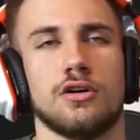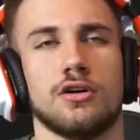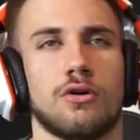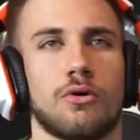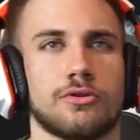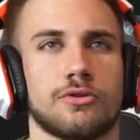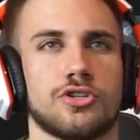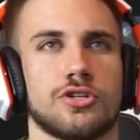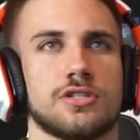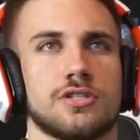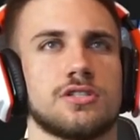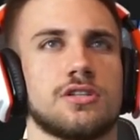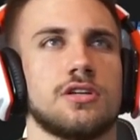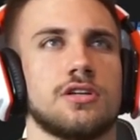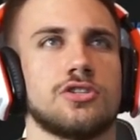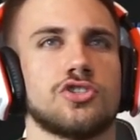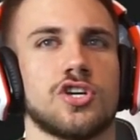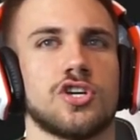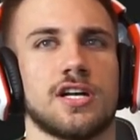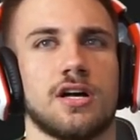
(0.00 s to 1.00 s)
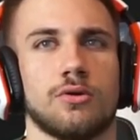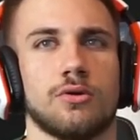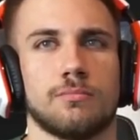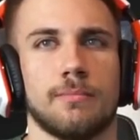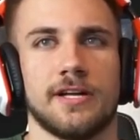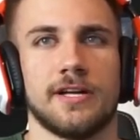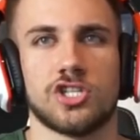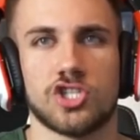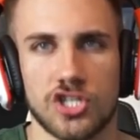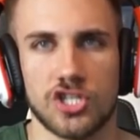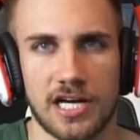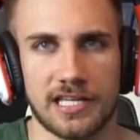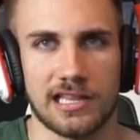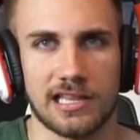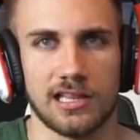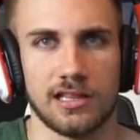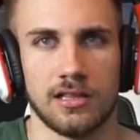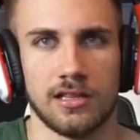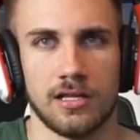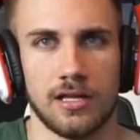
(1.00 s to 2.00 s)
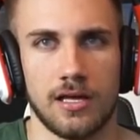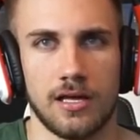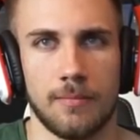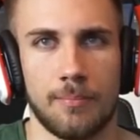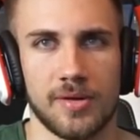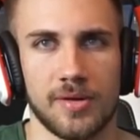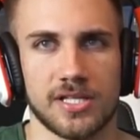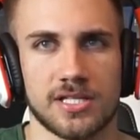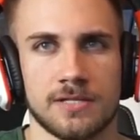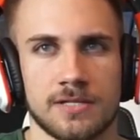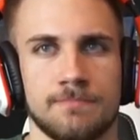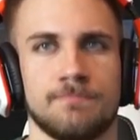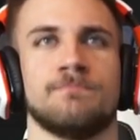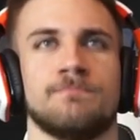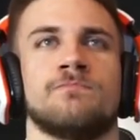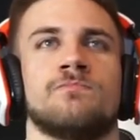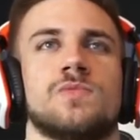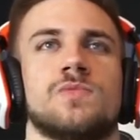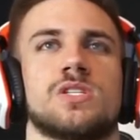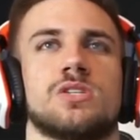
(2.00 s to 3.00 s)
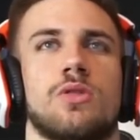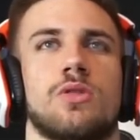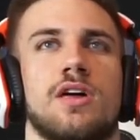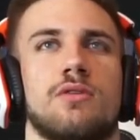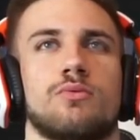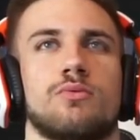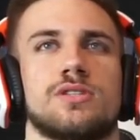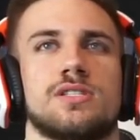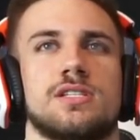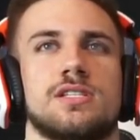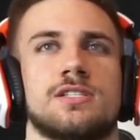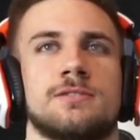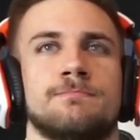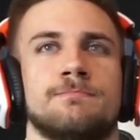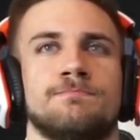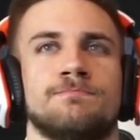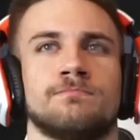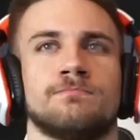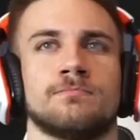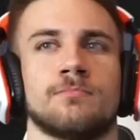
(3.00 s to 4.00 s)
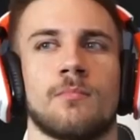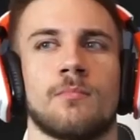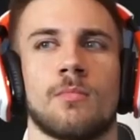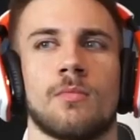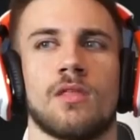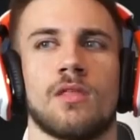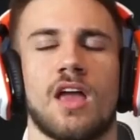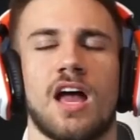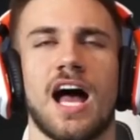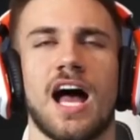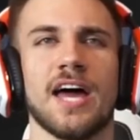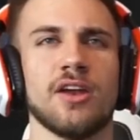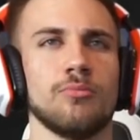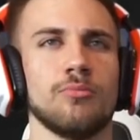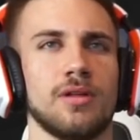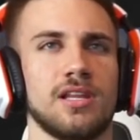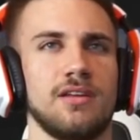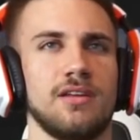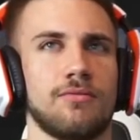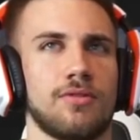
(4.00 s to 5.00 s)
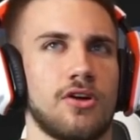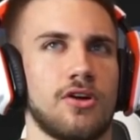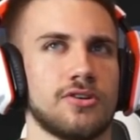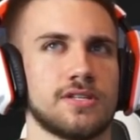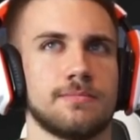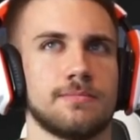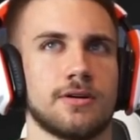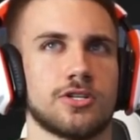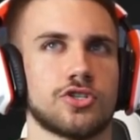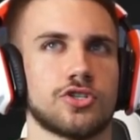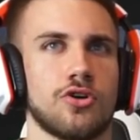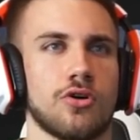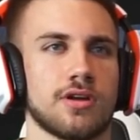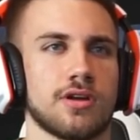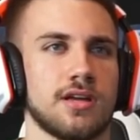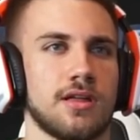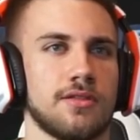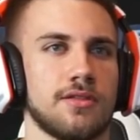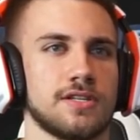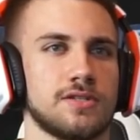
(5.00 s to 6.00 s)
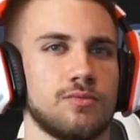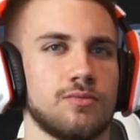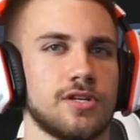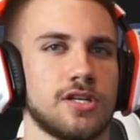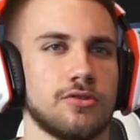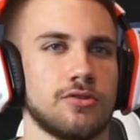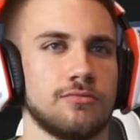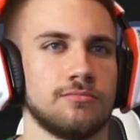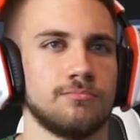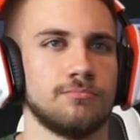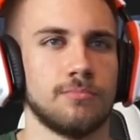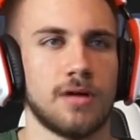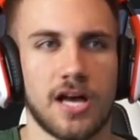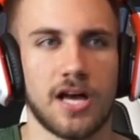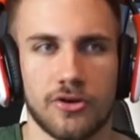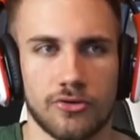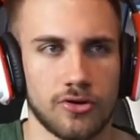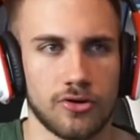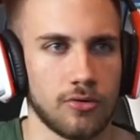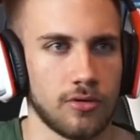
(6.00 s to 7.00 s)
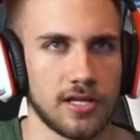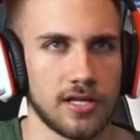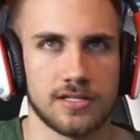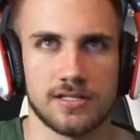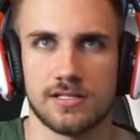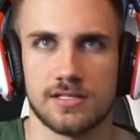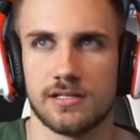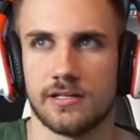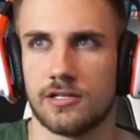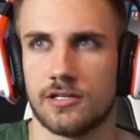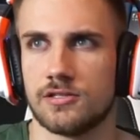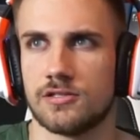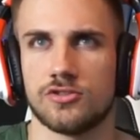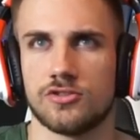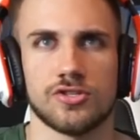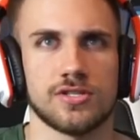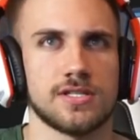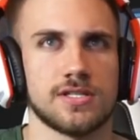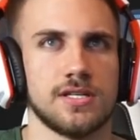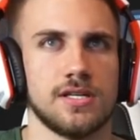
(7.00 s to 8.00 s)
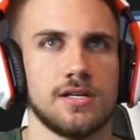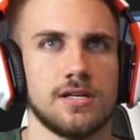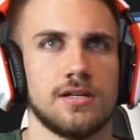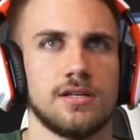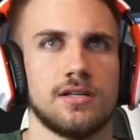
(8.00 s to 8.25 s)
or just check out my channel a bit. So that was it. I don't believe there is much talking in this video. I don't know, let's just see.